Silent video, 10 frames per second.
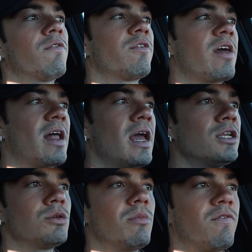for that
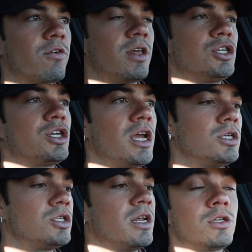engine before they
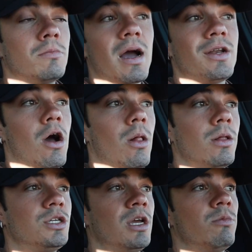changed it. To my
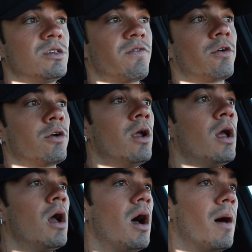knowledge, it was for
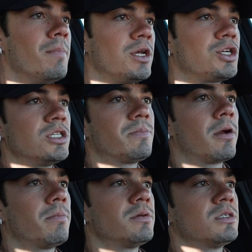emissions
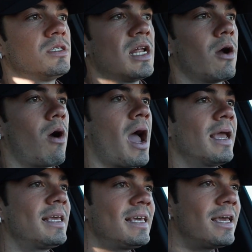purposes. Now,
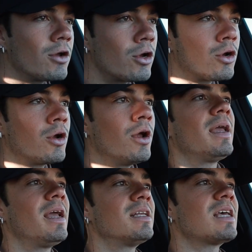I hear
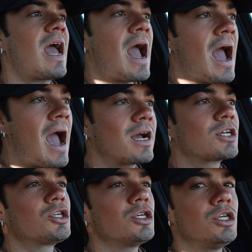it's
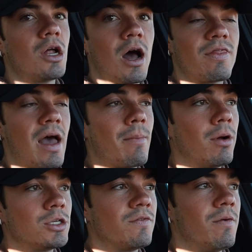actually not that
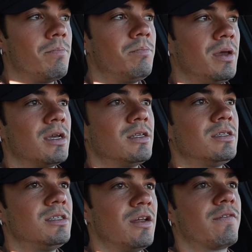much of a
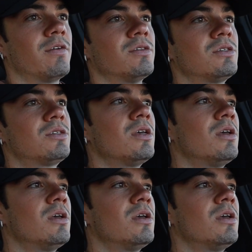big difference.